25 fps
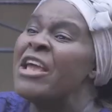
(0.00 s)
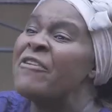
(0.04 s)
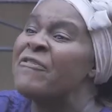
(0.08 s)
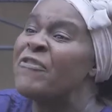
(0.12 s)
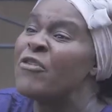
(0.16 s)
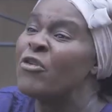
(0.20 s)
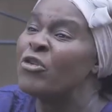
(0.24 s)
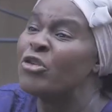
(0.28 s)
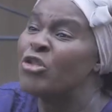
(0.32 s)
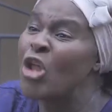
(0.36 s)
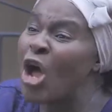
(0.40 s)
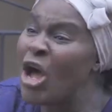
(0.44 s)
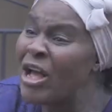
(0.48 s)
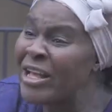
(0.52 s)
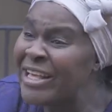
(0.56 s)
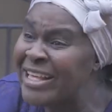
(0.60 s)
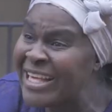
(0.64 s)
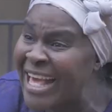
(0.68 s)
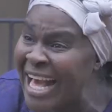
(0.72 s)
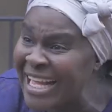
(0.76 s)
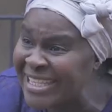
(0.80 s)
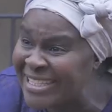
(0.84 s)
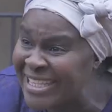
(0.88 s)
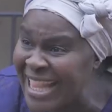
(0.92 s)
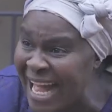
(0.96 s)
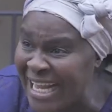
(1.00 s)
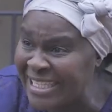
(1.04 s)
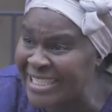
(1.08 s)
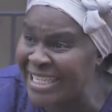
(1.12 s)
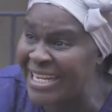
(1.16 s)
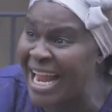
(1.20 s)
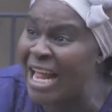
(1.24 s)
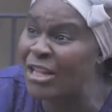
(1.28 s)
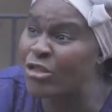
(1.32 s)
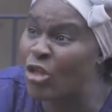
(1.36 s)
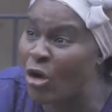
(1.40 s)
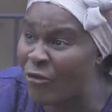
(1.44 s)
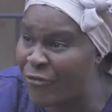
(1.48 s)
if you don't get
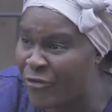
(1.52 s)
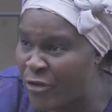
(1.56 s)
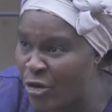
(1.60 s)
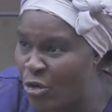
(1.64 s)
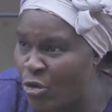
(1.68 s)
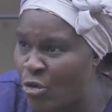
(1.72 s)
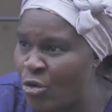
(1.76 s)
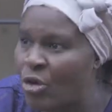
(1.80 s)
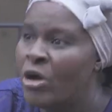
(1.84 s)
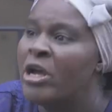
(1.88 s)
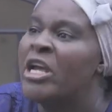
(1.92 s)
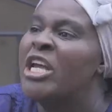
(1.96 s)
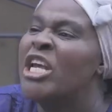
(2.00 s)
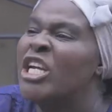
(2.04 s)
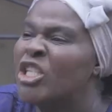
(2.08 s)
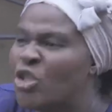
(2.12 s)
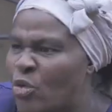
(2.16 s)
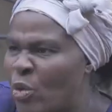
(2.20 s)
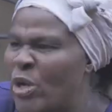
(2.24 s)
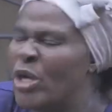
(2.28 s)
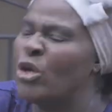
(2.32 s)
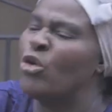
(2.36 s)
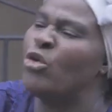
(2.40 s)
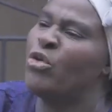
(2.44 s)
that out of you, it